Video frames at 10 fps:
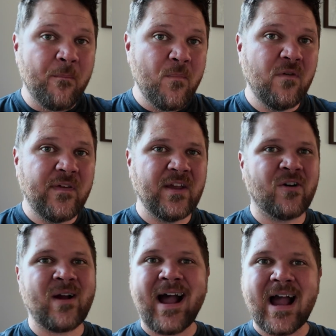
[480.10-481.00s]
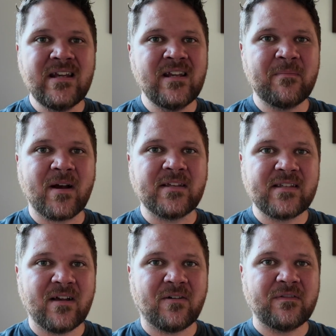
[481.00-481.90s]
move here. I did it
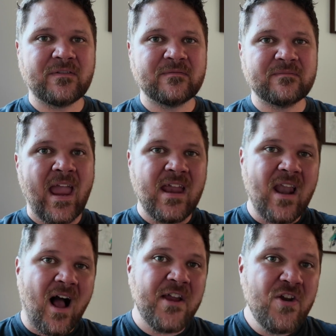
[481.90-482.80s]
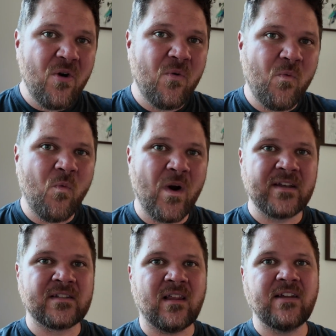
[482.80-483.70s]
myself, and I know what
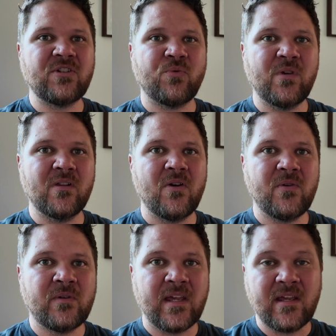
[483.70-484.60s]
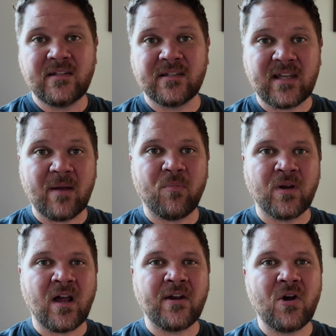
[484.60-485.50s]
it's like to relocate to
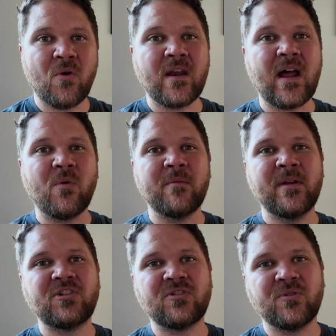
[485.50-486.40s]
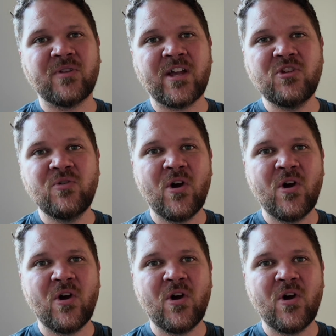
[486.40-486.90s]
Sandpoint, Idaho. And I want to make sure that you